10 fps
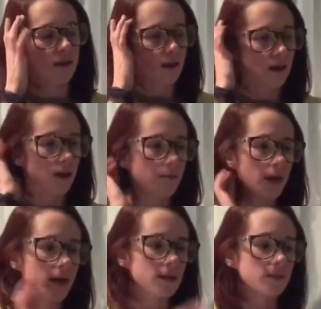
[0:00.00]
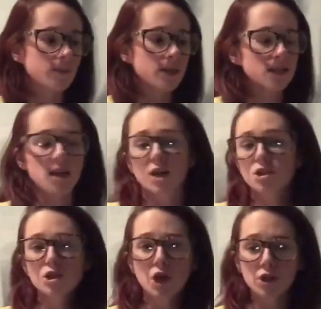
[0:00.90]
Um, I spent a
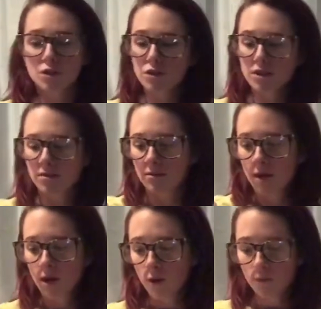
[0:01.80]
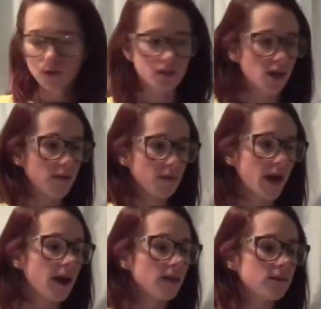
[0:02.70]
hundred dollars, which is not
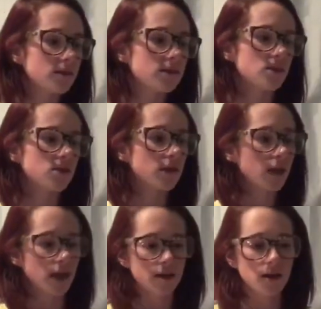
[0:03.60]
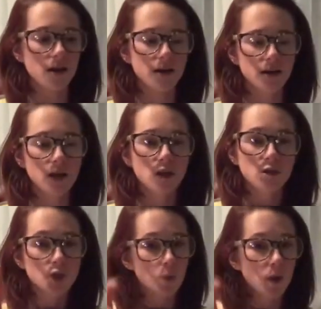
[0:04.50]
bad considering I got
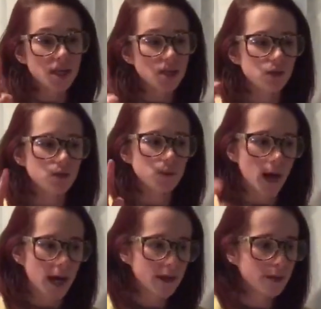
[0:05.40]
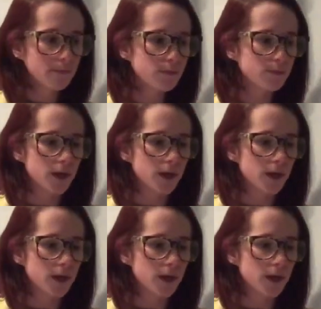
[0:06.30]
twenty-two items,